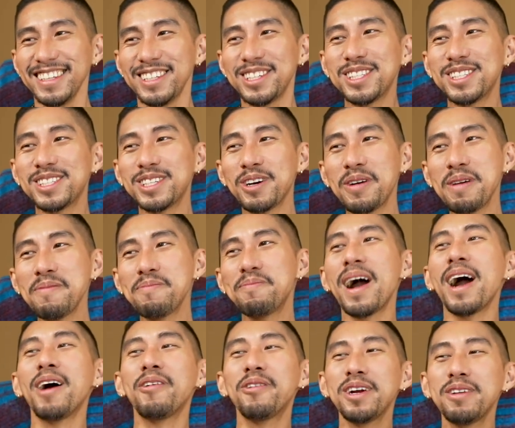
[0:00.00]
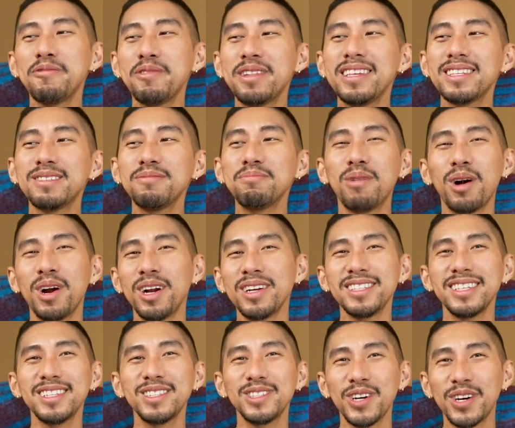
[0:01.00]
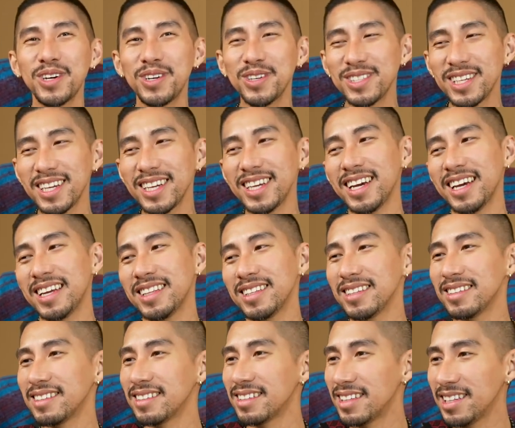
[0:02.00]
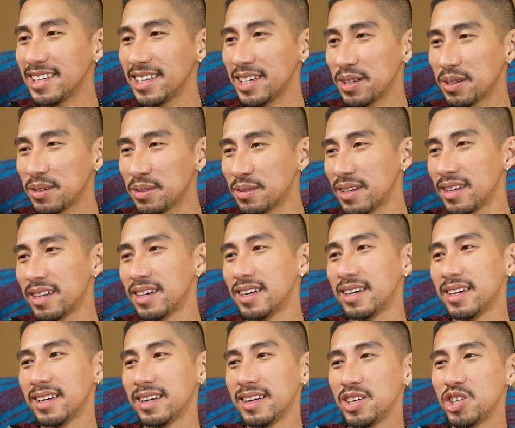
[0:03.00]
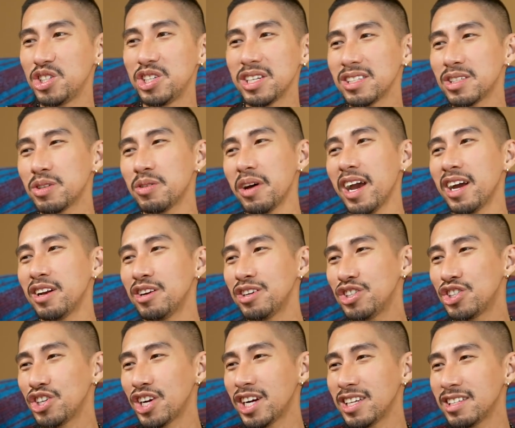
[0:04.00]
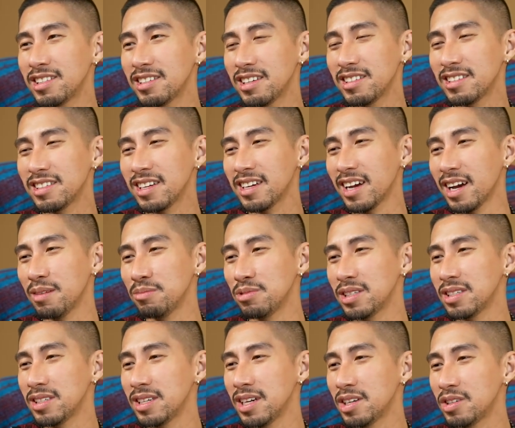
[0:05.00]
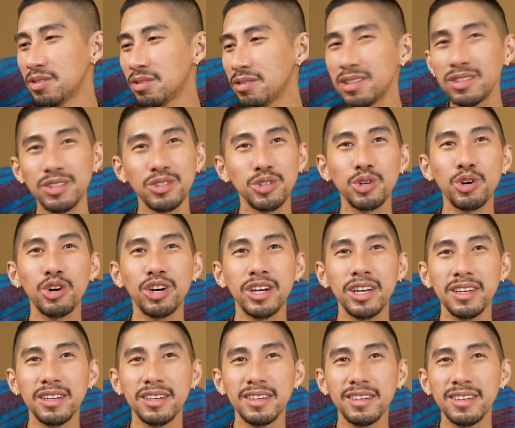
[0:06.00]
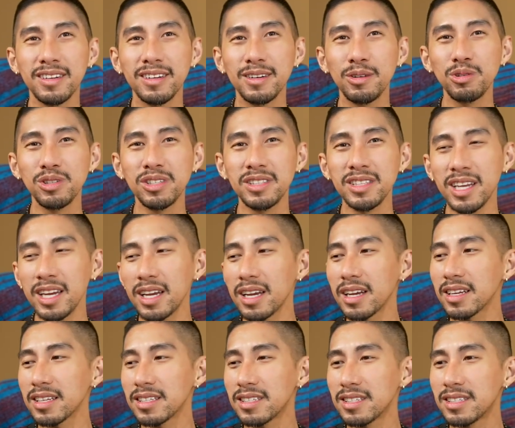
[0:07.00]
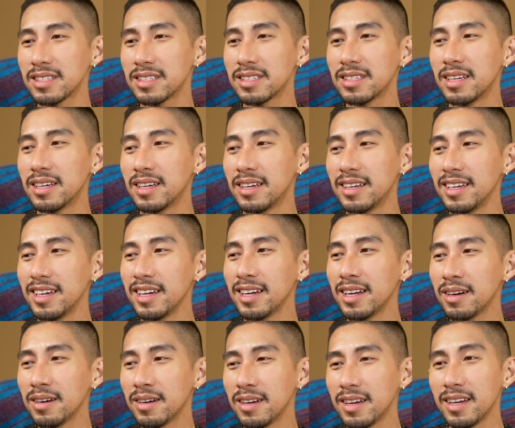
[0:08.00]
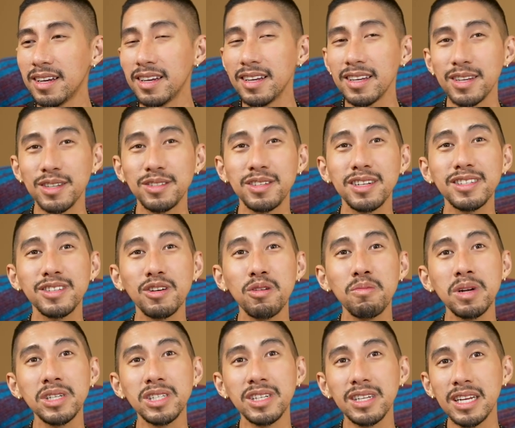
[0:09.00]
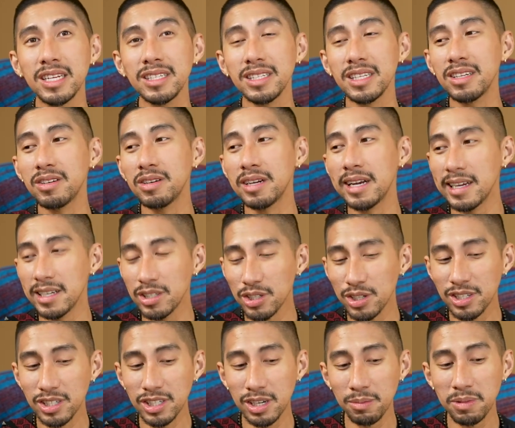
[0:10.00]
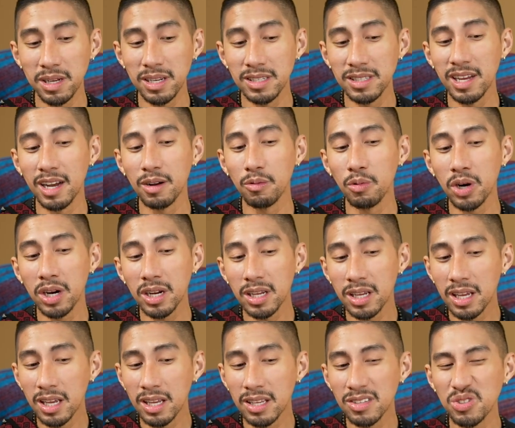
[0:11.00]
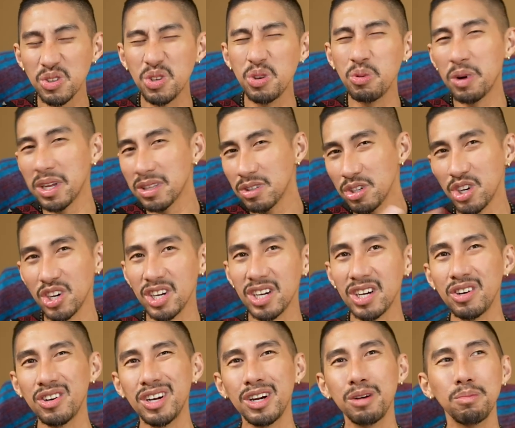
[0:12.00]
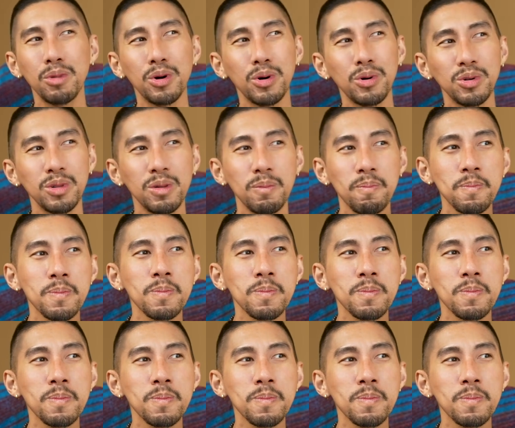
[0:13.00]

You're so empowered with this Mars in Taurus. I can't, Leo. You're just so energized. It's like, I'm just here to destroy. Who's next? You know? Because there's so much things in the relationship that is not working. So you went to your career mode.